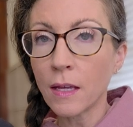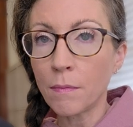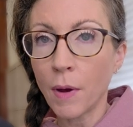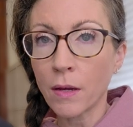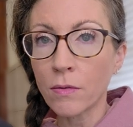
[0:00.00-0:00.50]

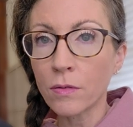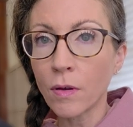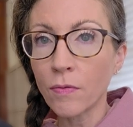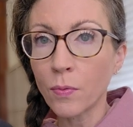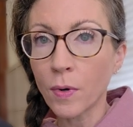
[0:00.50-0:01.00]
in
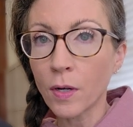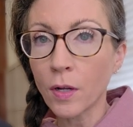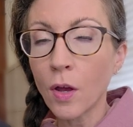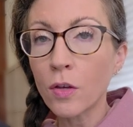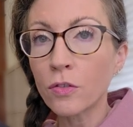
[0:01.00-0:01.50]
Microsoft
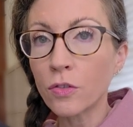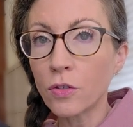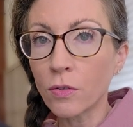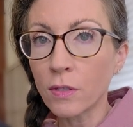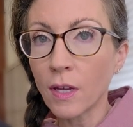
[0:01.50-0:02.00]
Word so
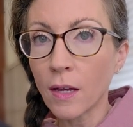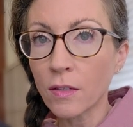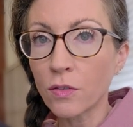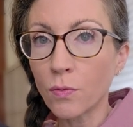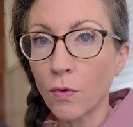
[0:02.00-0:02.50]
your
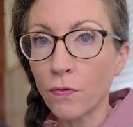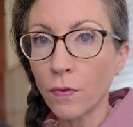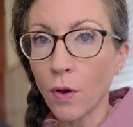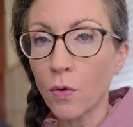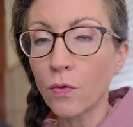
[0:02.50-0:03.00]
text will
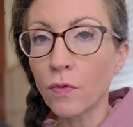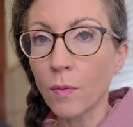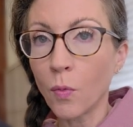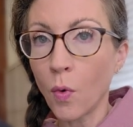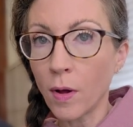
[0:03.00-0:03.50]
flow
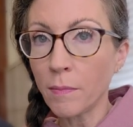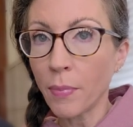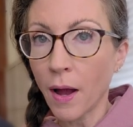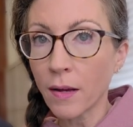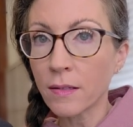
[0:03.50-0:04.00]
from one
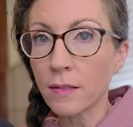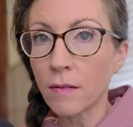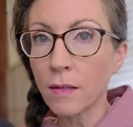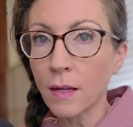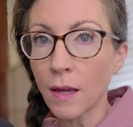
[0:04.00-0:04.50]
box
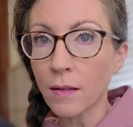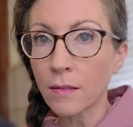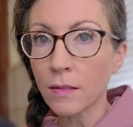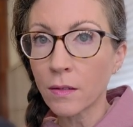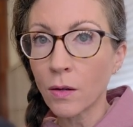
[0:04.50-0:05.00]
to the
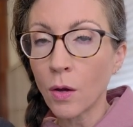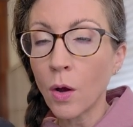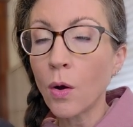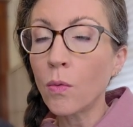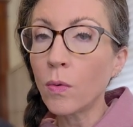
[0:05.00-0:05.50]
next.
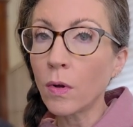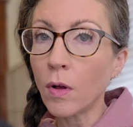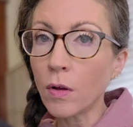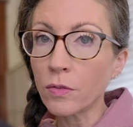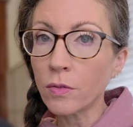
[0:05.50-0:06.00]
We'll
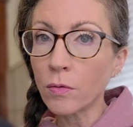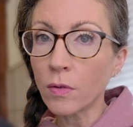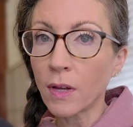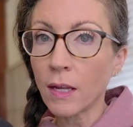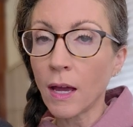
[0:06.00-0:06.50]
also
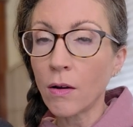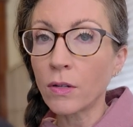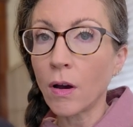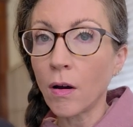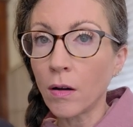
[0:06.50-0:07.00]
look at
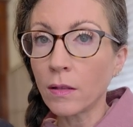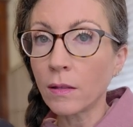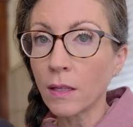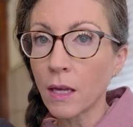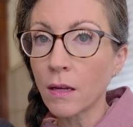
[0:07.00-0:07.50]
how to
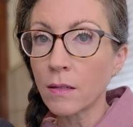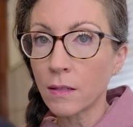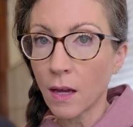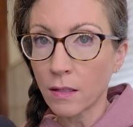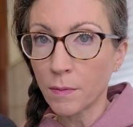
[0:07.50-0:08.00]
unlink
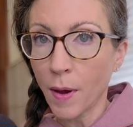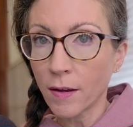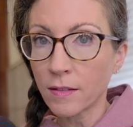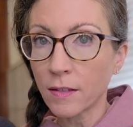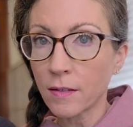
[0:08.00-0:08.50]
text
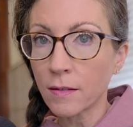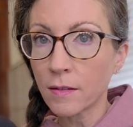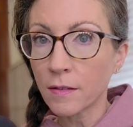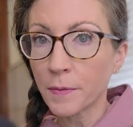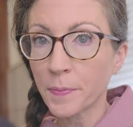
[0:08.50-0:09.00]
boxes.